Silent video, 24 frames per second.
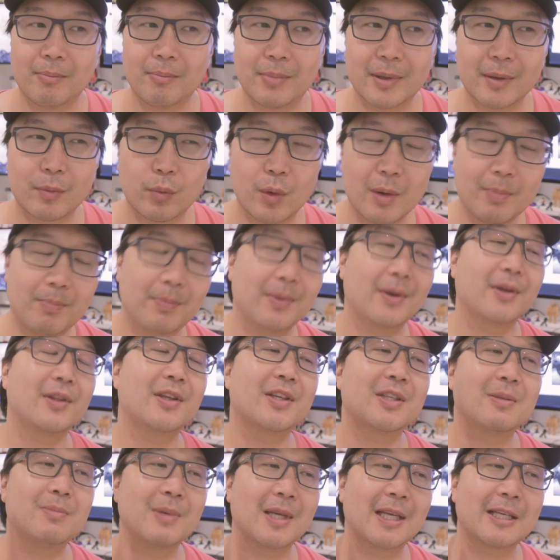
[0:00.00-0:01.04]
But what
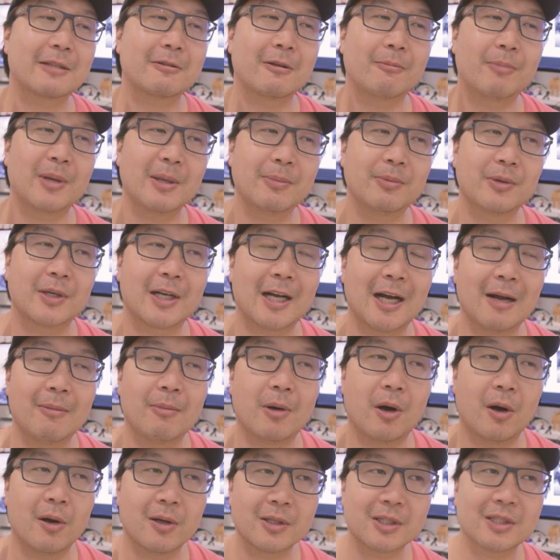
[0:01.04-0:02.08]
bothers me is when people come
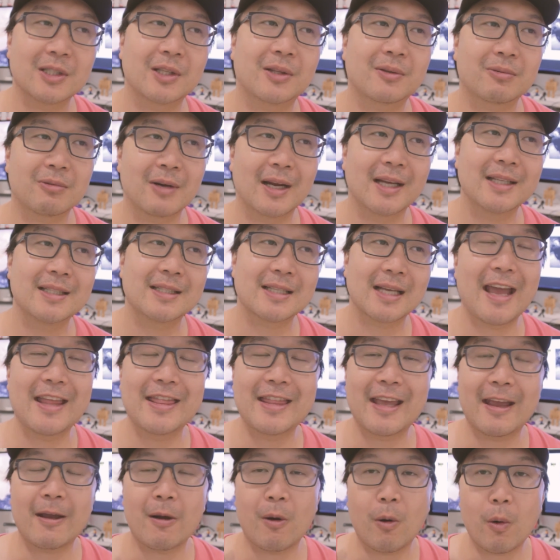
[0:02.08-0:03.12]
onto threads
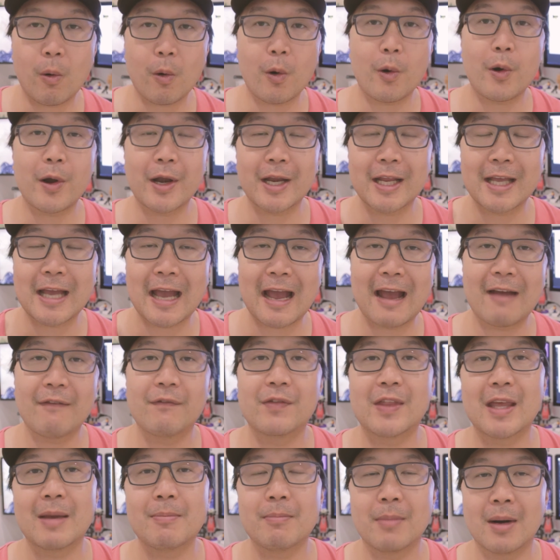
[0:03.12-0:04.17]
and they already
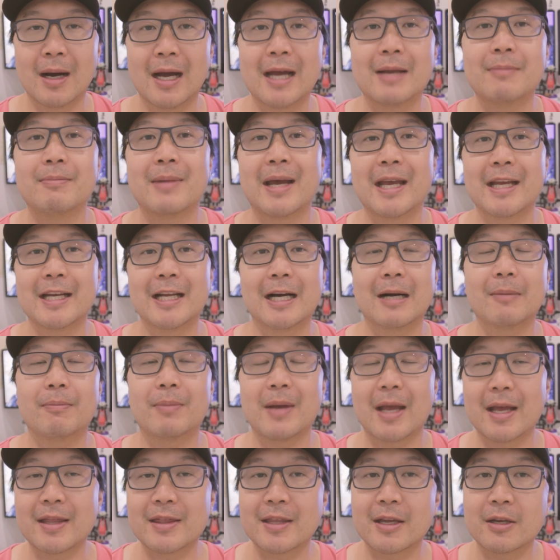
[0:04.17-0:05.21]
have their mind made
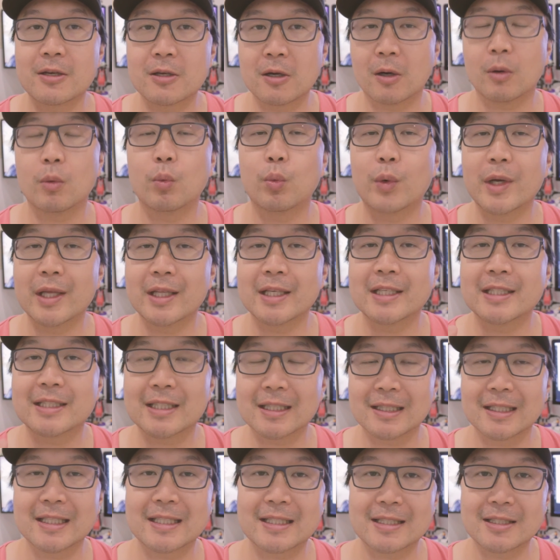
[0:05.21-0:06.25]
up and they're not willing
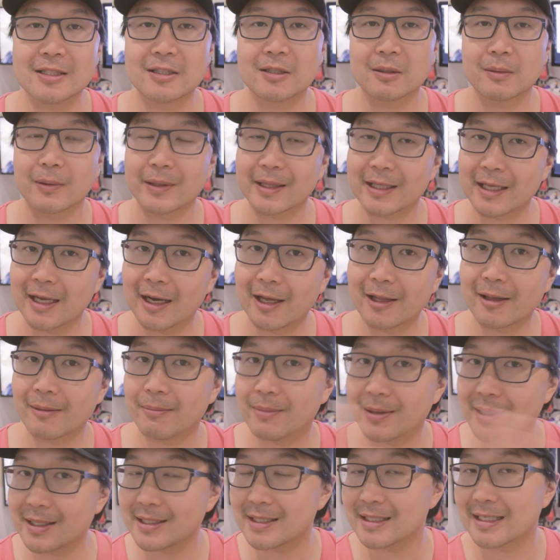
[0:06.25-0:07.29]
to listen to what the other
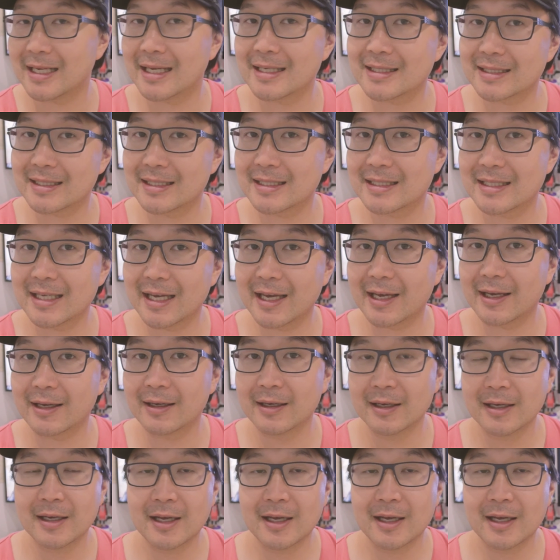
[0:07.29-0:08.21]
person has to say.